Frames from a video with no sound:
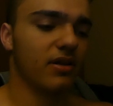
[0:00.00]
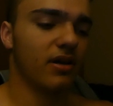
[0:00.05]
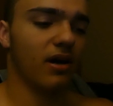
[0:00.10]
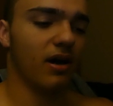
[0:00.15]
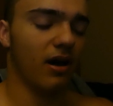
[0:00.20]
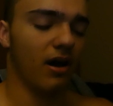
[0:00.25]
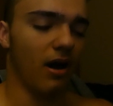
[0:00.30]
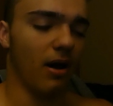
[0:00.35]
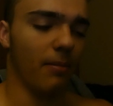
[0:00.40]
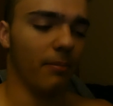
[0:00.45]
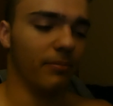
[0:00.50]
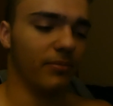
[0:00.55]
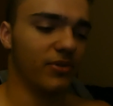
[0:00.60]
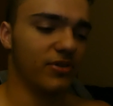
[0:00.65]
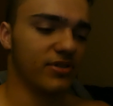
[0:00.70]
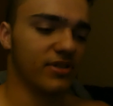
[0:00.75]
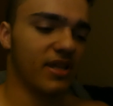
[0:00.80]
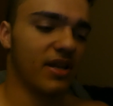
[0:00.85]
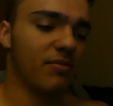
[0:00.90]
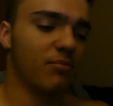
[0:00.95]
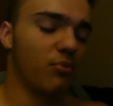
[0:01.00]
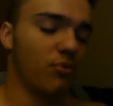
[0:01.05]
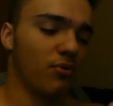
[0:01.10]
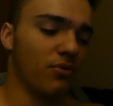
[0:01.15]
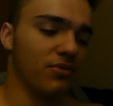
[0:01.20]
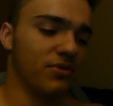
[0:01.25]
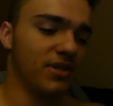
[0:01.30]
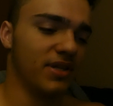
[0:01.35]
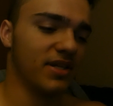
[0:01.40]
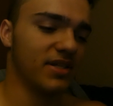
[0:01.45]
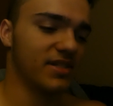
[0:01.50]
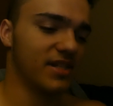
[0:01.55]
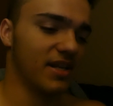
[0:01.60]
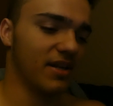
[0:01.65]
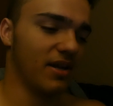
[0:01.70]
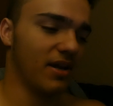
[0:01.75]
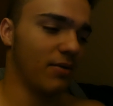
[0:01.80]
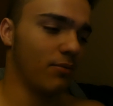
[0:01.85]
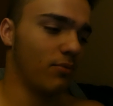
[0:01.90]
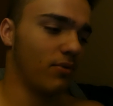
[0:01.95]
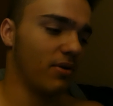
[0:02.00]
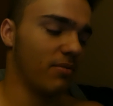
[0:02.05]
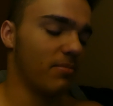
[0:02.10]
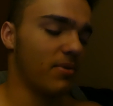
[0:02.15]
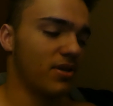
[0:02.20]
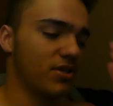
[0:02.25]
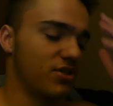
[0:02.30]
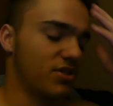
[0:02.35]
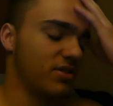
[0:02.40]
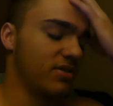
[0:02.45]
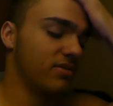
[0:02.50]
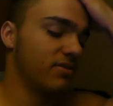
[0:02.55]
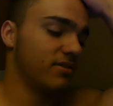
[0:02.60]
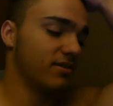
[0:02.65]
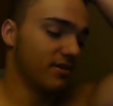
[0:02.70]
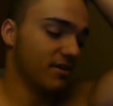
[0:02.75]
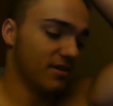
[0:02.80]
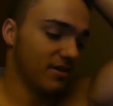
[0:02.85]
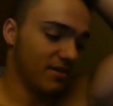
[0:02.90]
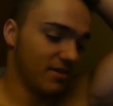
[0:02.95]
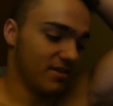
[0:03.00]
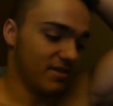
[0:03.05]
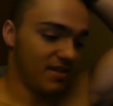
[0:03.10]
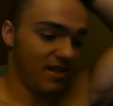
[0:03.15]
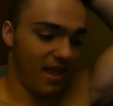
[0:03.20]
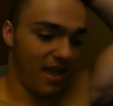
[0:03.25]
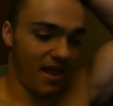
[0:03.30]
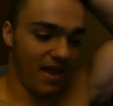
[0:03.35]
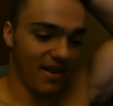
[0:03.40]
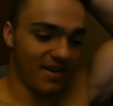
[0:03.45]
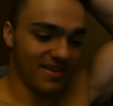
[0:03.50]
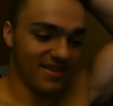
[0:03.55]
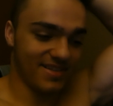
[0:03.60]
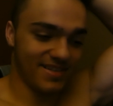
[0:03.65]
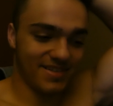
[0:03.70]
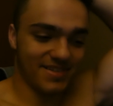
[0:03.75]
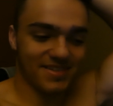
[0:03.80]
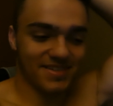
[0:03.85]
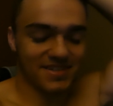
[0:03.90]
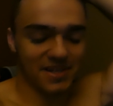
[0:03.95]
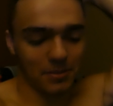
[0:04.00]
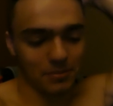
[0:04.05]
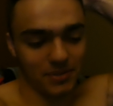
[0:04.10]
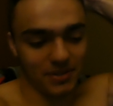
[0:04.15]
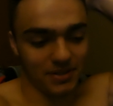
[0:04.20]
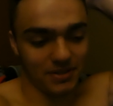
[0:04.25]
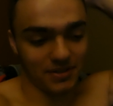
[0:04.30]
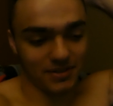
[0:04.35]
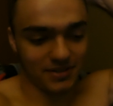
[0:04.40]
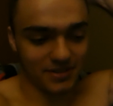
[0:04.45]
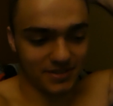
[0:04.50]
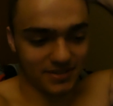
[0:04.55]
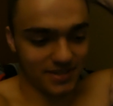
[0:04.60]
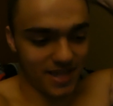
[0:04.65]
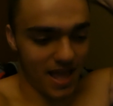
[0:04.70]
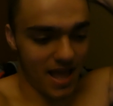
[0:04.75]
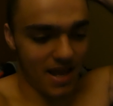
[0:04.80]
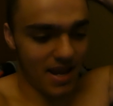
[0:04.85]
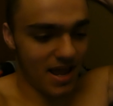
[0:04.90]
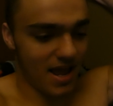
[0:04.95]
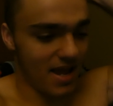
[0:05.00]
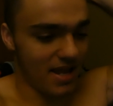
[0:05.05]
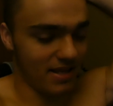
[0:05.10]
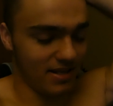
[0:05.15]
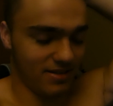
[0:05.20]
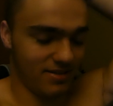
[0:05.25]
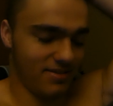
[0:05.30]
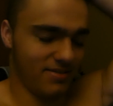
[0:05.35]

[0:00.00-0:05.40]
There's a lot of important things that I want to mention, and something that I